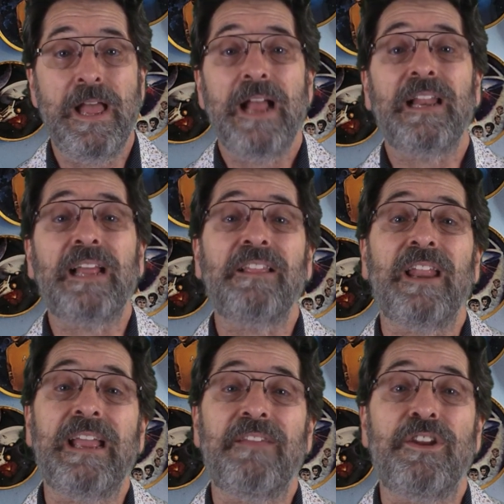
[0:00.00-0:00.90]
Click the
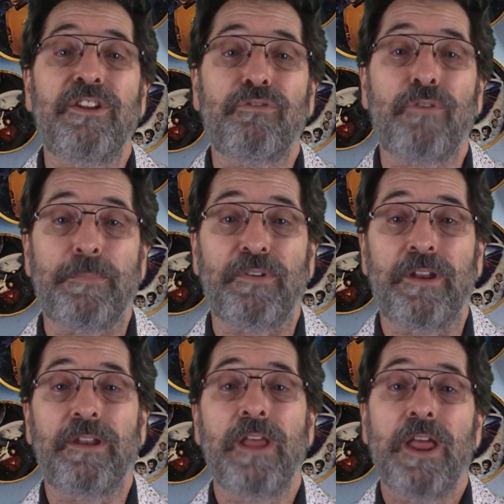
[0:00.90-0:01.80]
link in the description
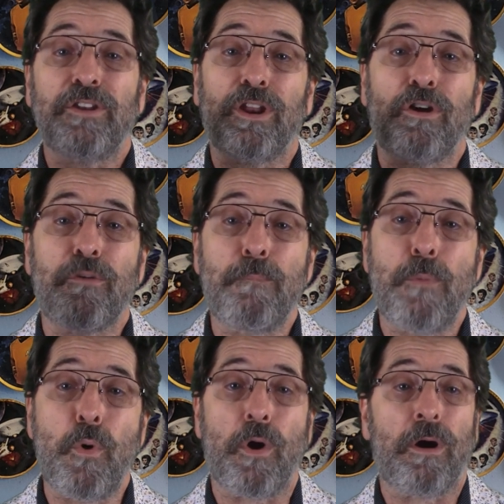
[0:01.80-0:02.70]
to learn
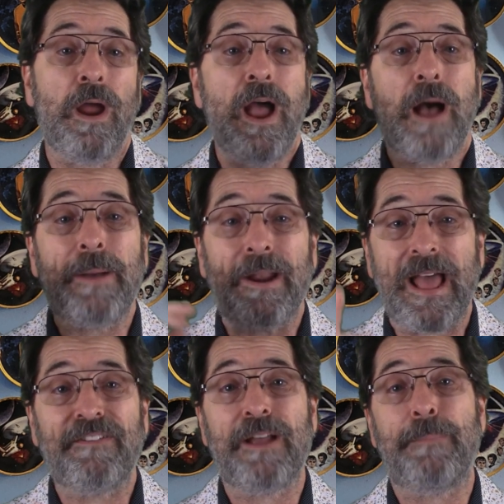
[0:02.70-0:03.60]
more about
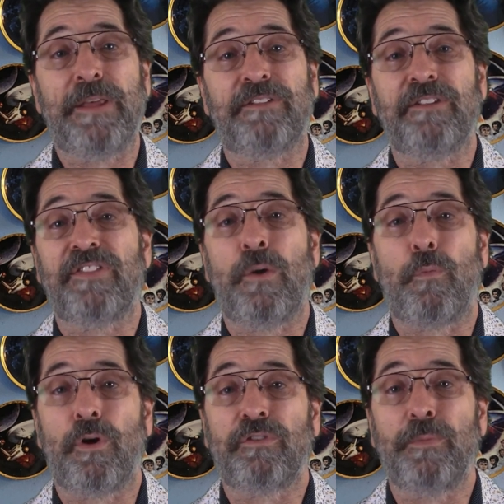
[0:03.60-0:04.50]
having a business that
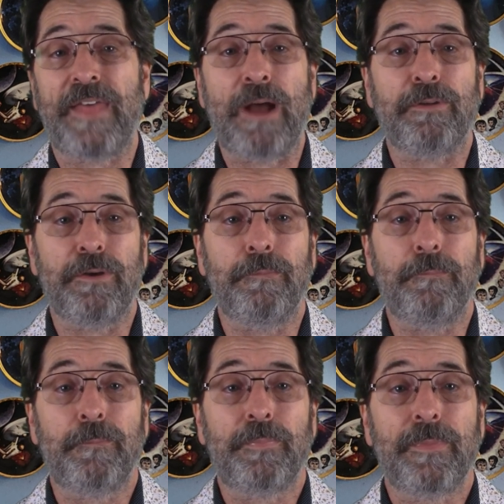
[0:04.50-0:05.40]
works without you.
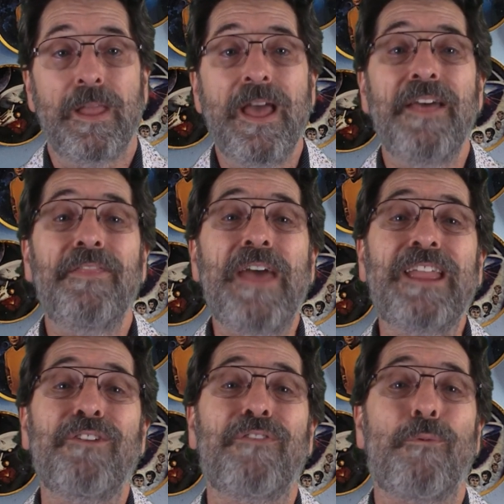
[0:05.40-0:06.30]

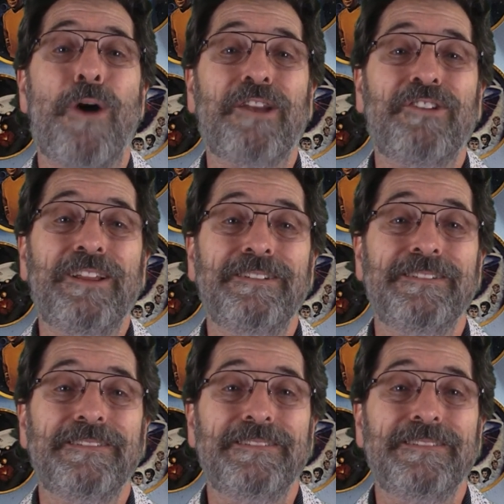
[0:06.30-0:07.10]
Thank you for watching.